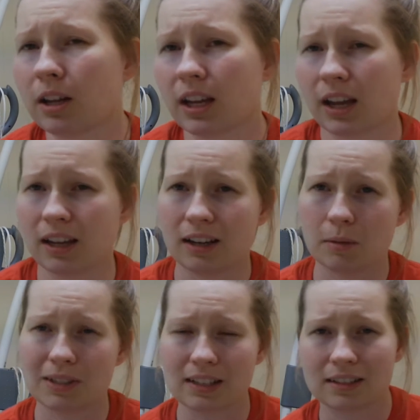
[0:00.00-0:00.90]
get an
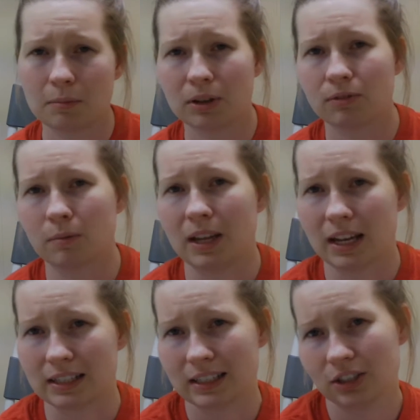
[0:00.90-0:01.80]
upset stomach from the
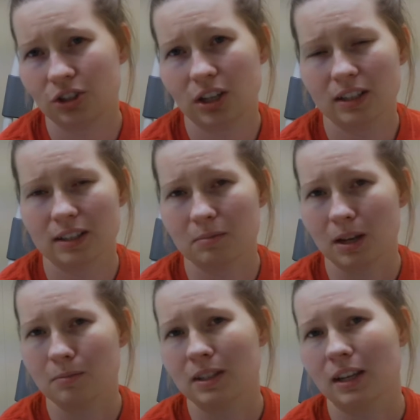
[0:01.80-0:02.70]
anesthesia.
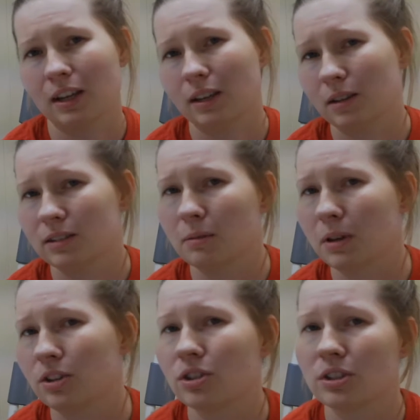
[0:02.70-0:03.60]
Sometimes some
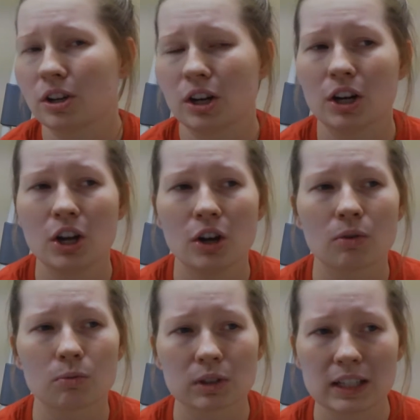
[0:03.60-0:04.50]
patients are
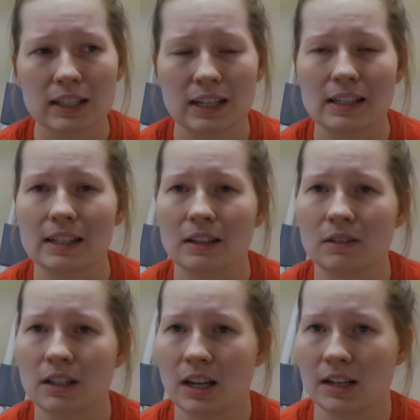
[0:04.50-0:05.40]
really sensitive
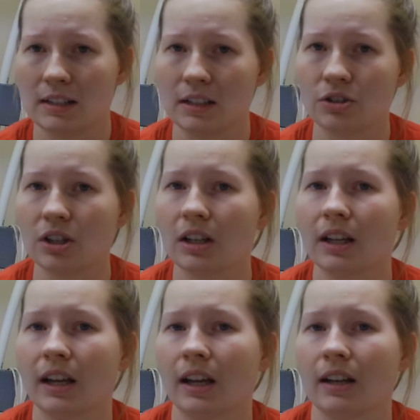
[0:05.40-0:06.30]
to the anesthesia,
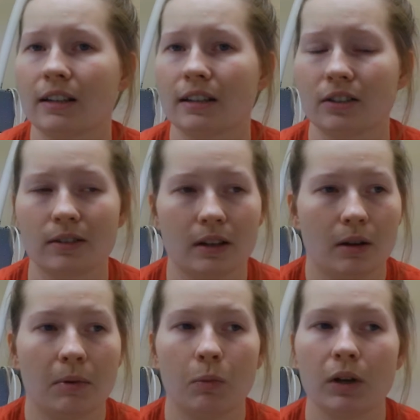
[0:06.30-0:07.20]
and I
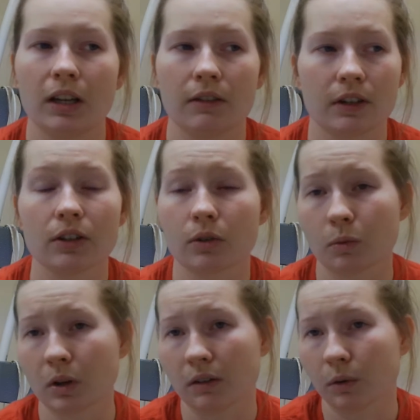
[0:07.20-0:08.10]
mean we even do it
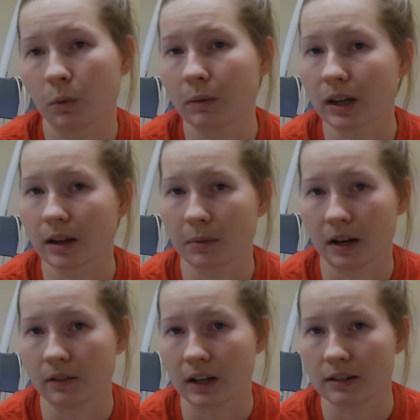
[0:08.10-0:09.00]
whenever we wake up out
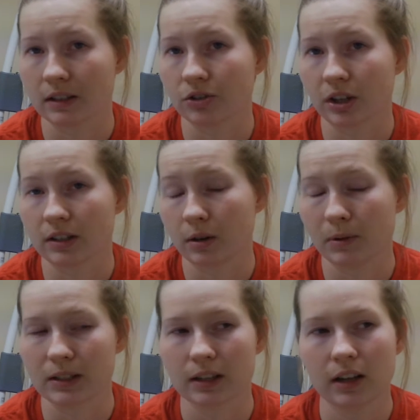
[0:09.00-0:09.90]
of anesthesia as
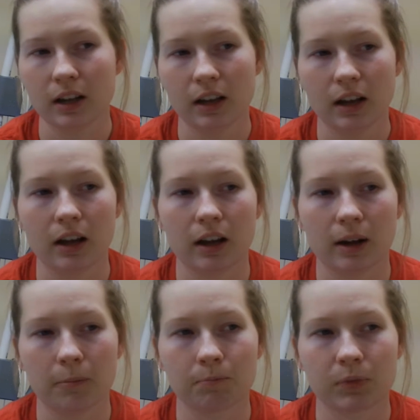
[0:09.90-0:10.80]
humans.
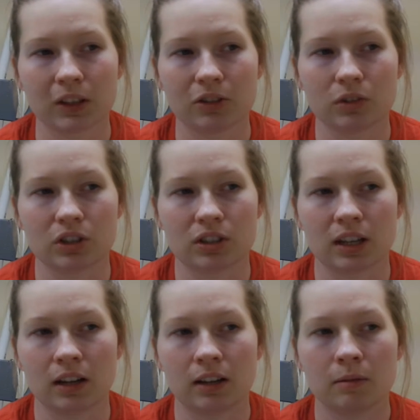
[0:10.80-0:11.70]
You just
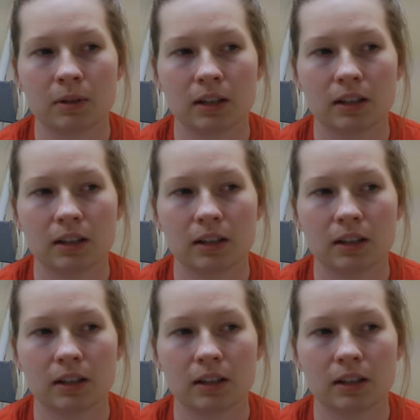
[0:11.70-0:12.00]
get a little bit